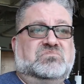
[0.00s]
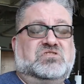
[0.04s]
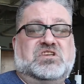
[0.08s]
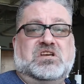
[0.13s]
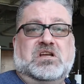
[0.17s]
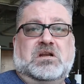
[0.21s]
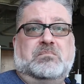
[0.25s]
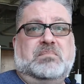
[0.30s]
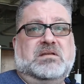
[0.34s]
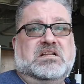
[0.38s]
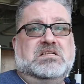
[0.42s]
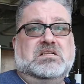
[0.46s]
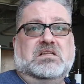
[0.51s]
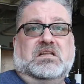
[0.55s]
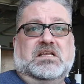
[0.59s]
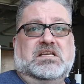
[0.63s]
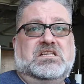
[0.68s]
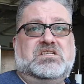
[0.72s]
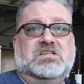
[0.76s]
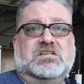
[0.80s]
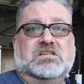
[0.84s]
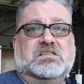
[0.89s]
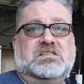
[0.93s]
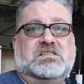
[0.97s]
Gonna be
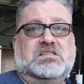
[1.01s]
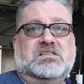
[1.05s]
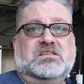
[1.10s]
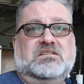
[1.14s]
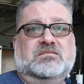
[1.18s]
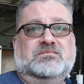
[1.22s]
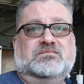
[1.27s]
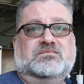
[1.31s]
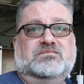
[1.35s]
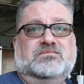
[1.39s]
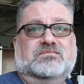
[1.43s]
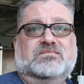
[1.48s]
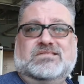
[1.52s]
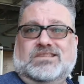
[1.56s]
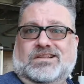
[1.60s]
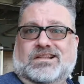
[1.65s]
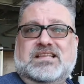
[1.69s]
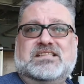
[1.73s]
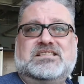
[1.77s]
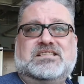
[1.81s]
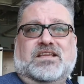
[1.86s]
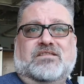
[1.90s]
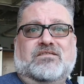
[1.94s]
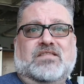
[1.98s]
delicious. So
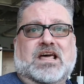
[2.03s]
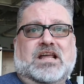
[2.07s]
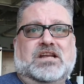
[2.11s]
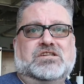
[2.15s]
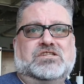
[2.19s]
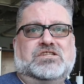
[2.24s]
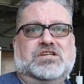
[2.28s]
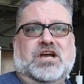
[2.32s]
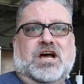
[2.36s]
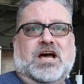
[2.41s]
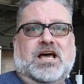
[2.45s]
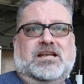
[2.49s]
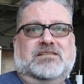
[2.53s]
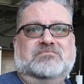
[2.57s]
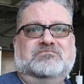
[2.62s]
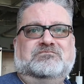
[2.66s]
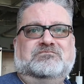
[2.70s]
let's give that a shot.